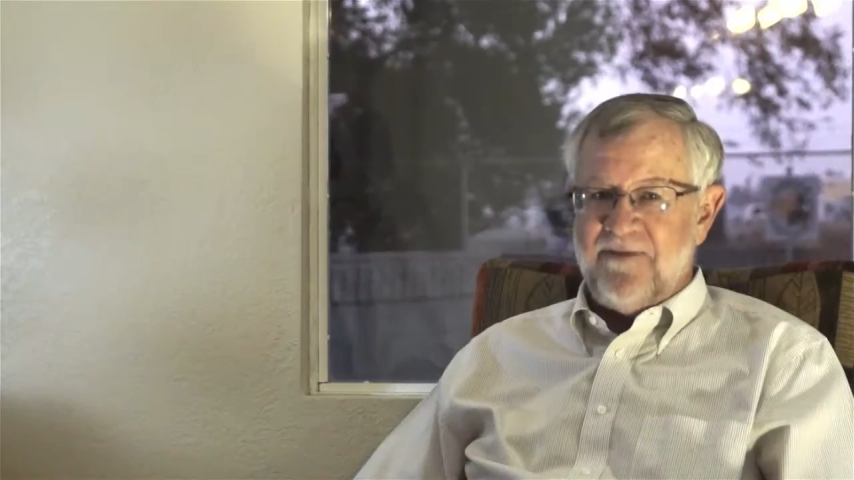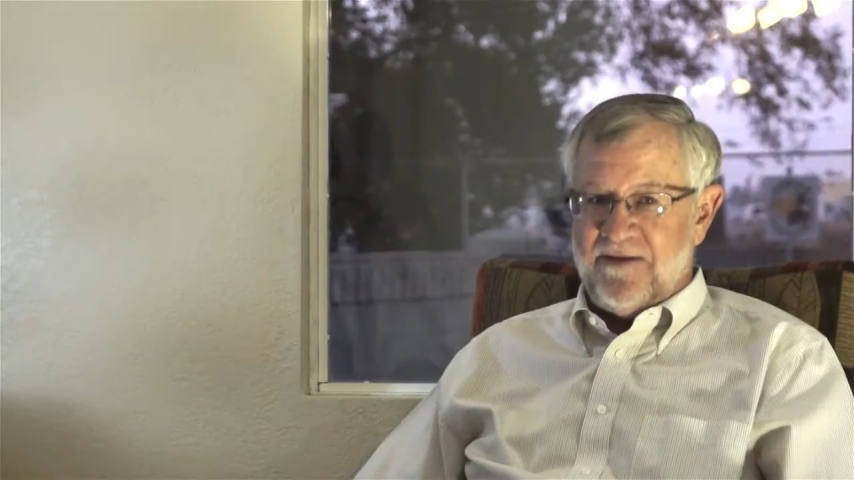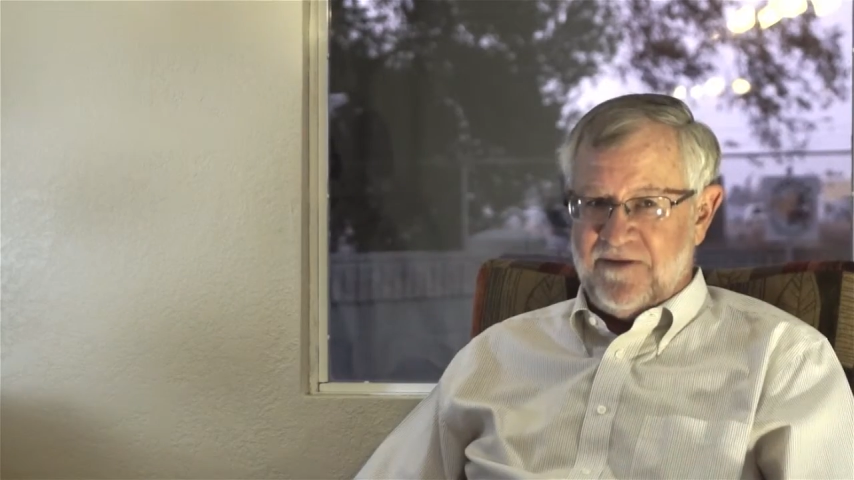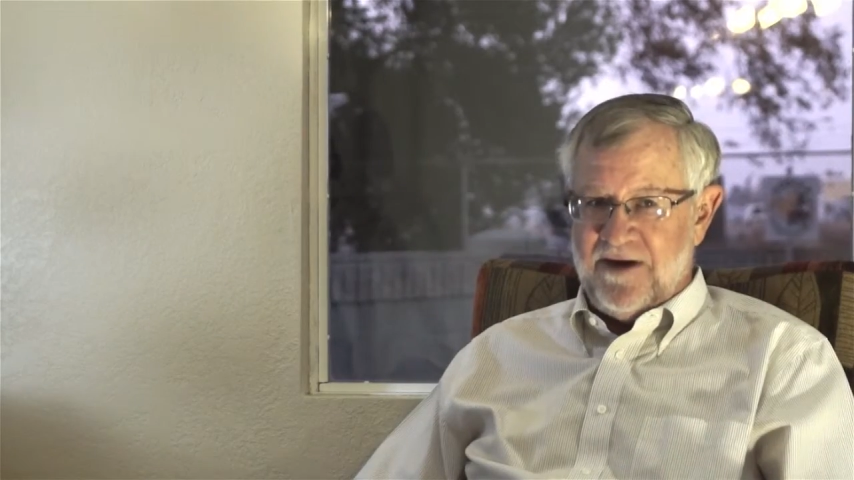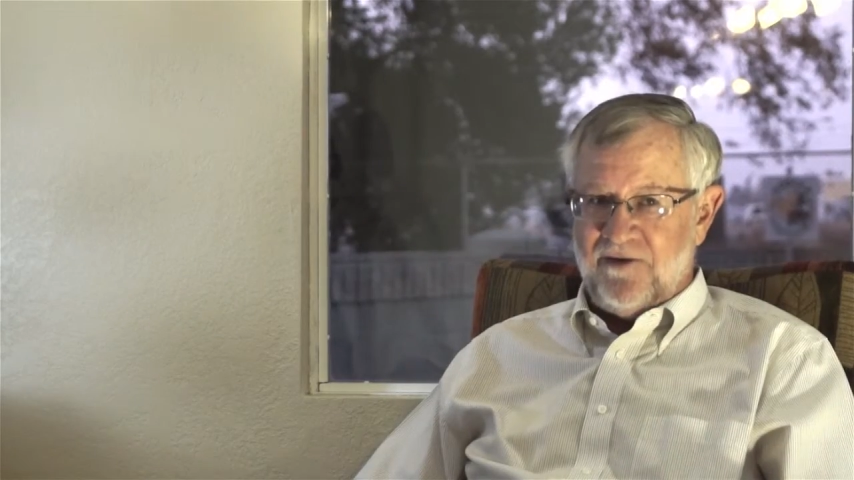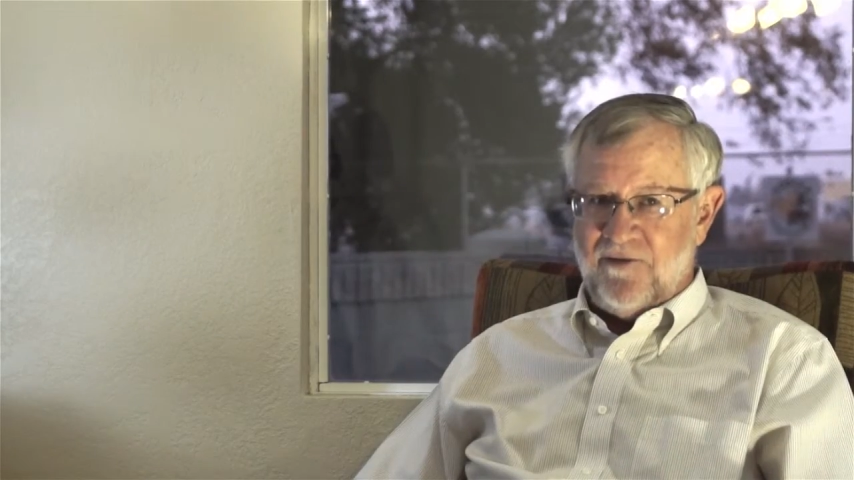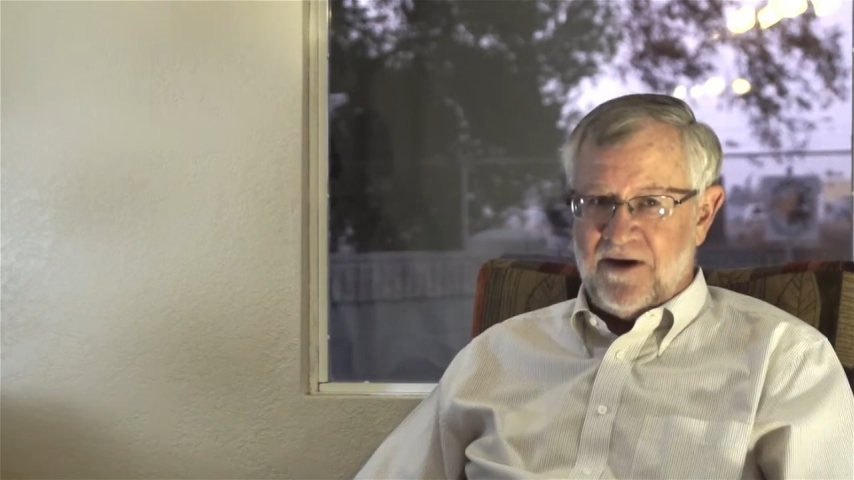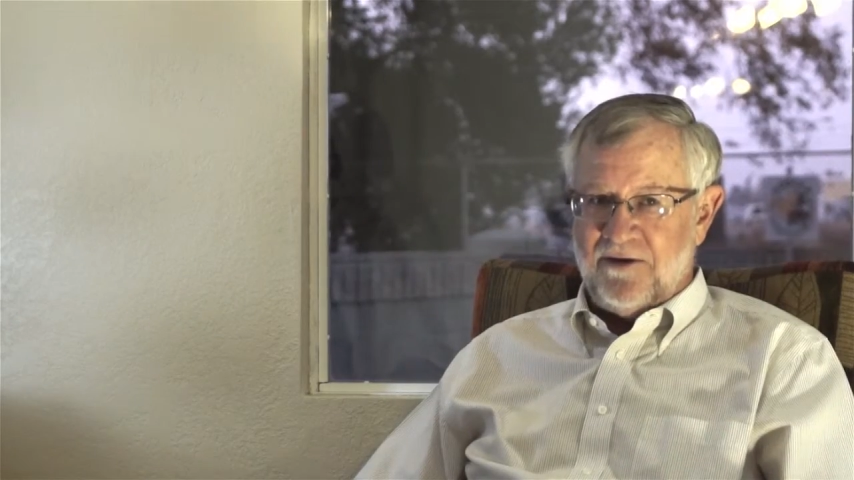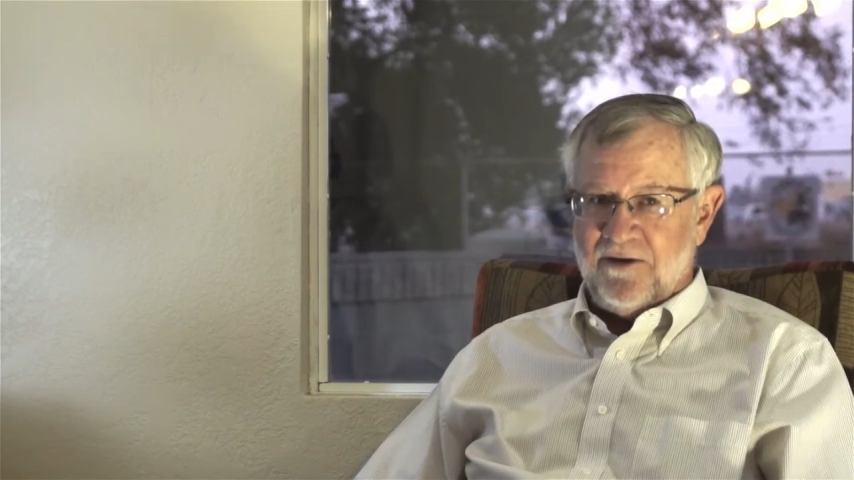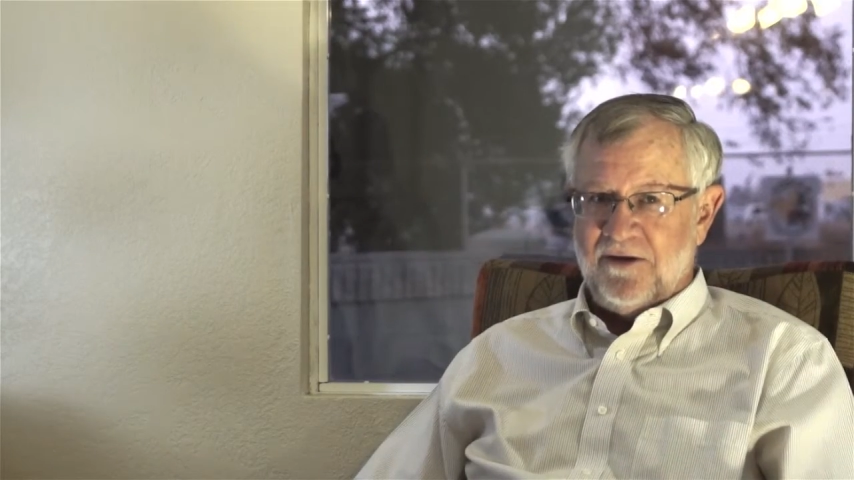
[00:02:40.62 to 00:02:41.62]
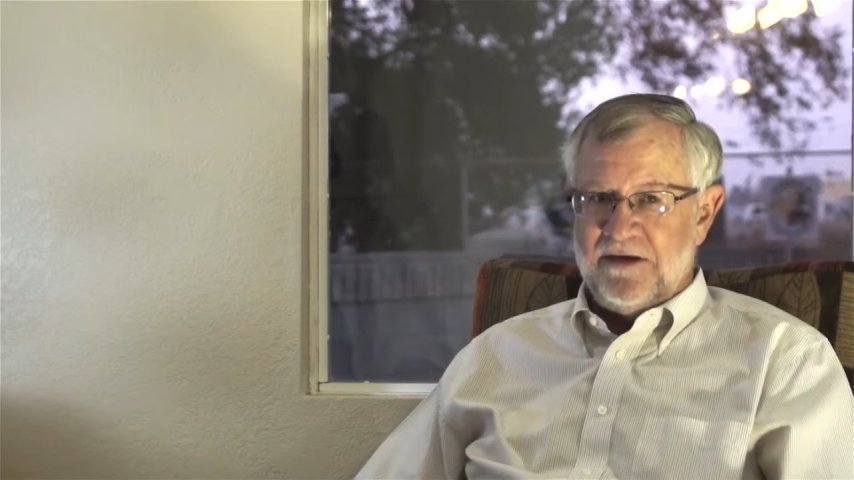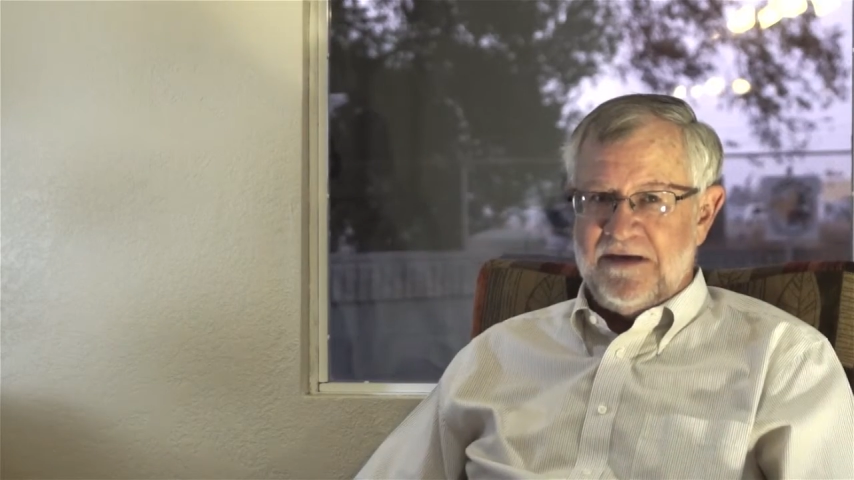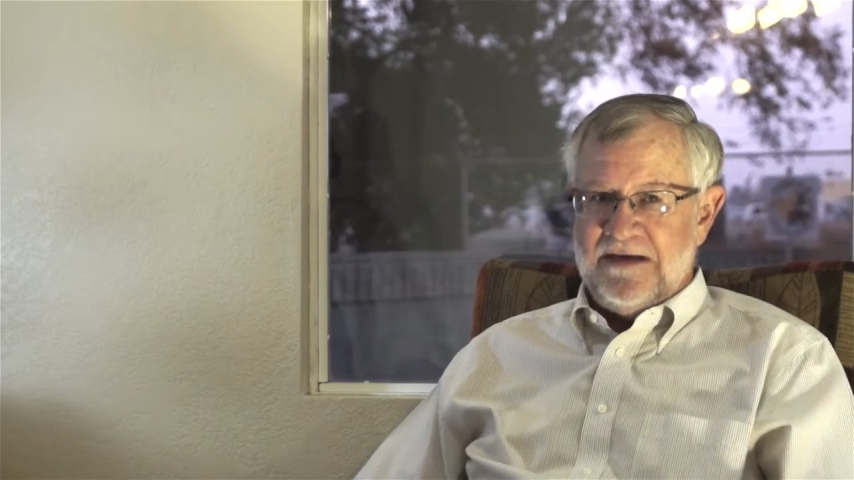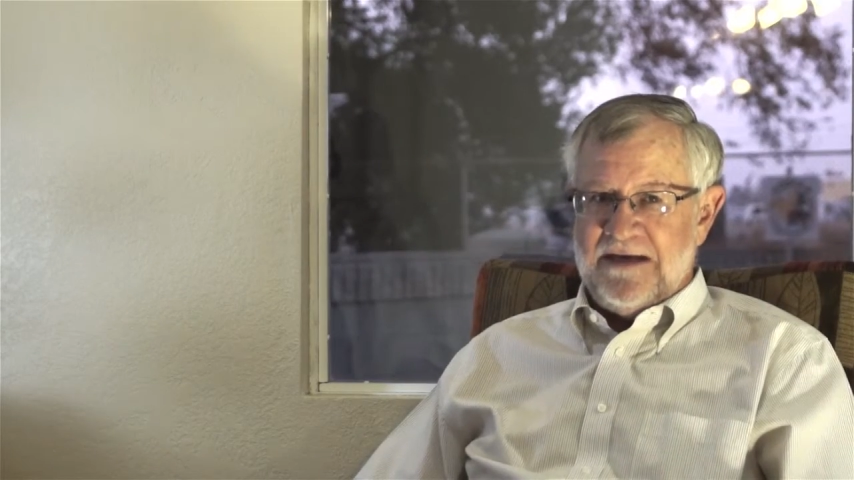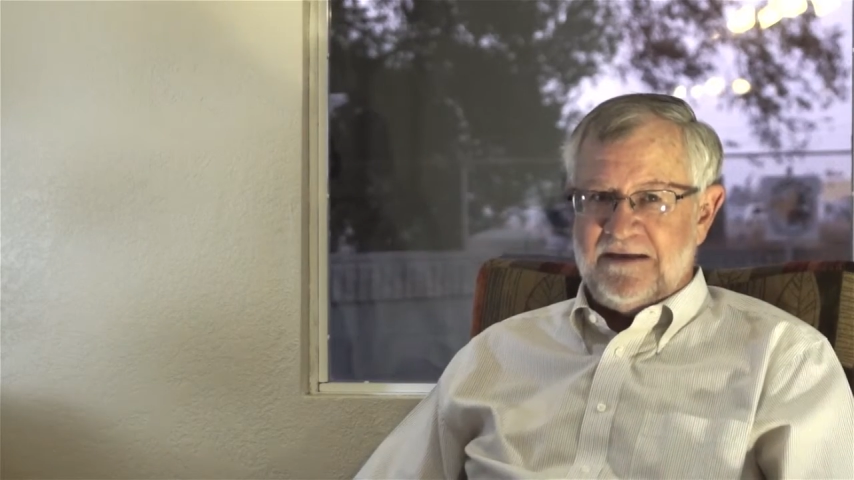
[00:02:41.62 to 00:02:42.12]
the athletic director
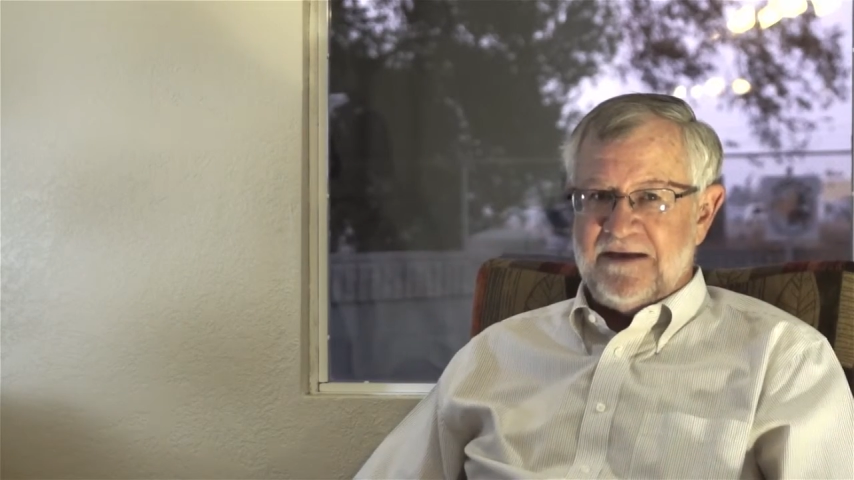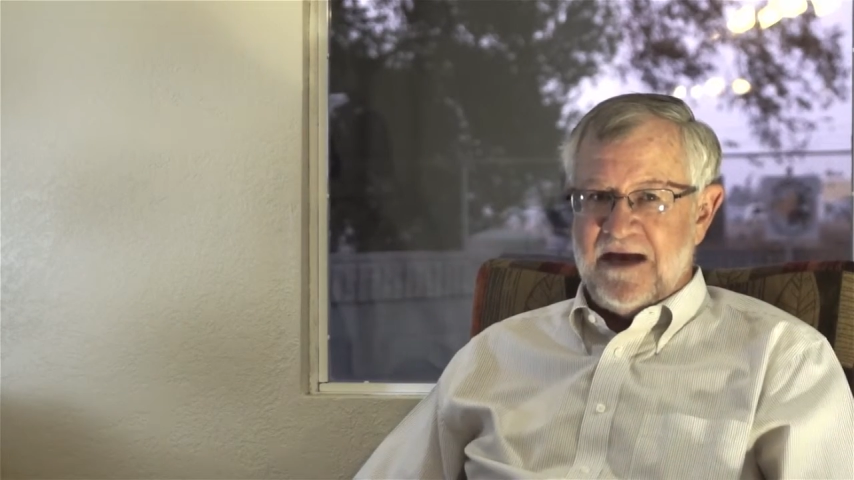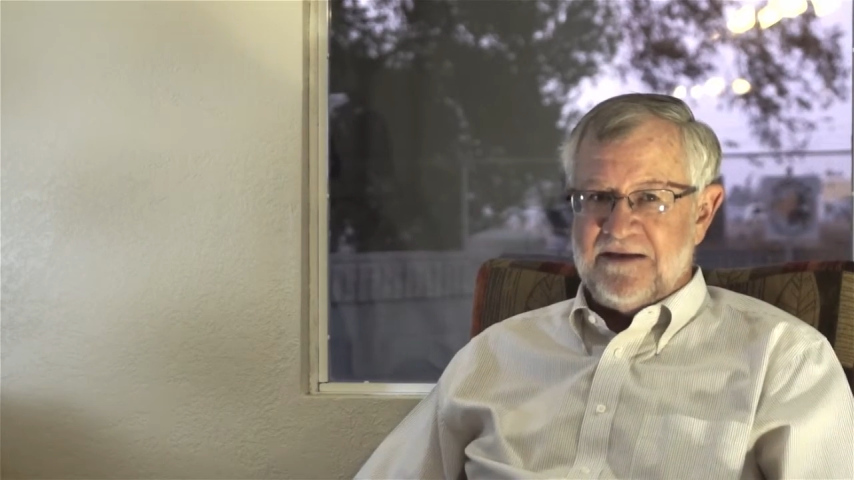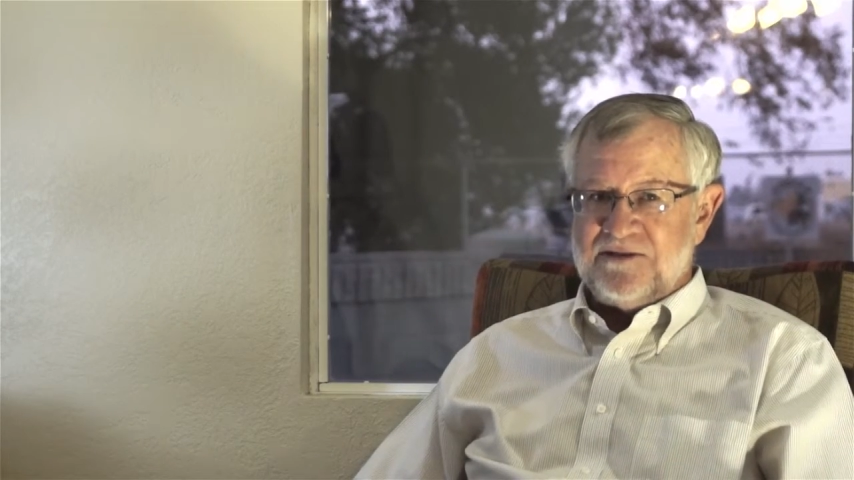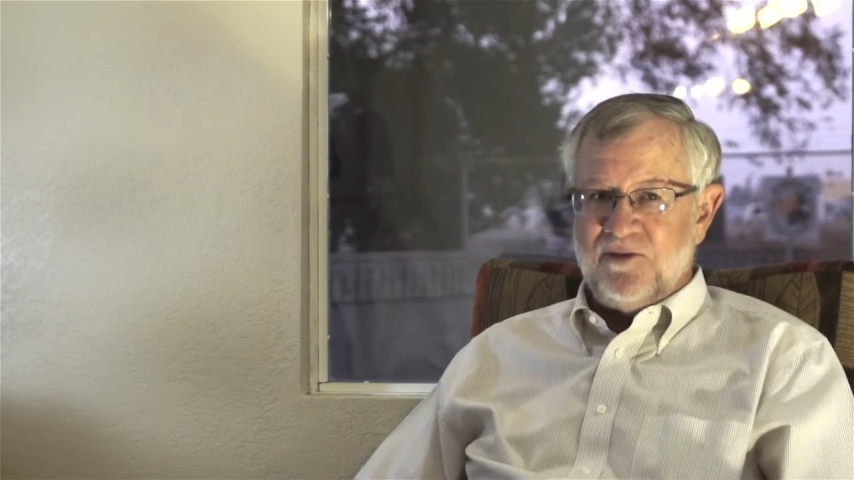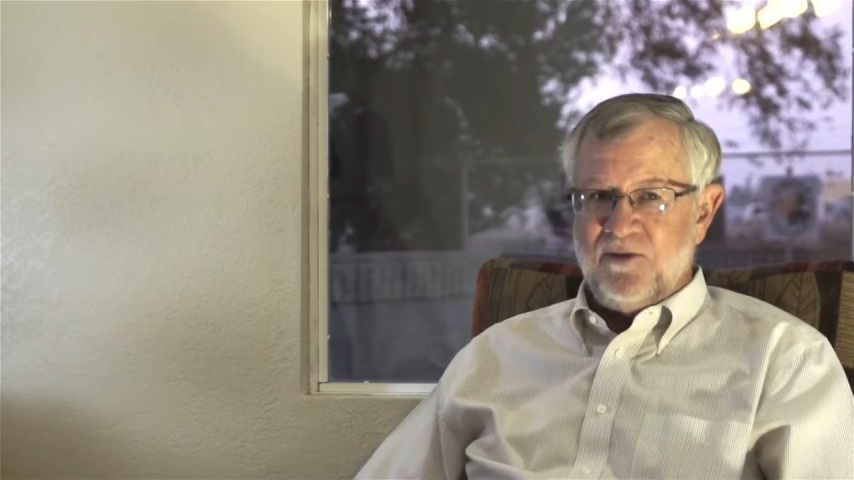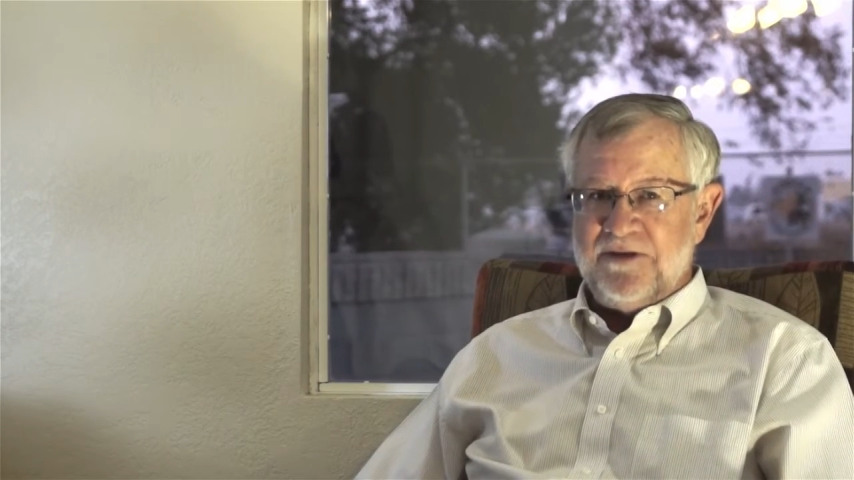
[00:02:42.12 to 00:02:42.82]
at the high school,